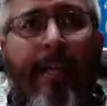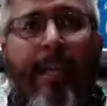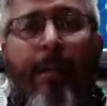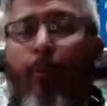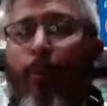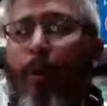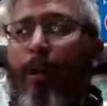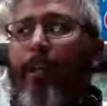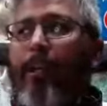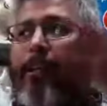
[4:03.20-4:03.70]
he
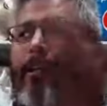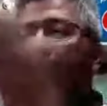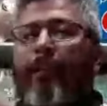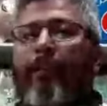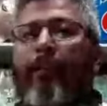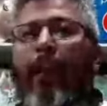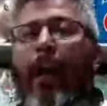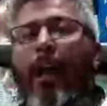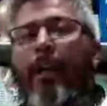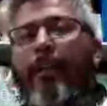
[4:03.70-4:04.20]
wanted to
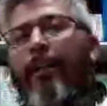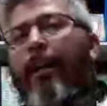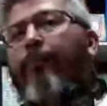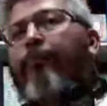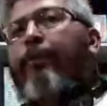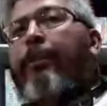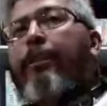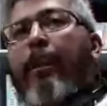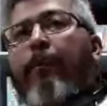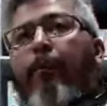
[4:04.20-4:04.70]
lock
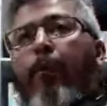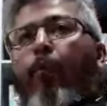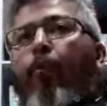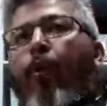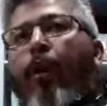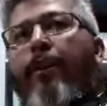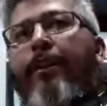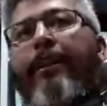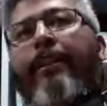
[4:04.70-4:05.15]
up the number one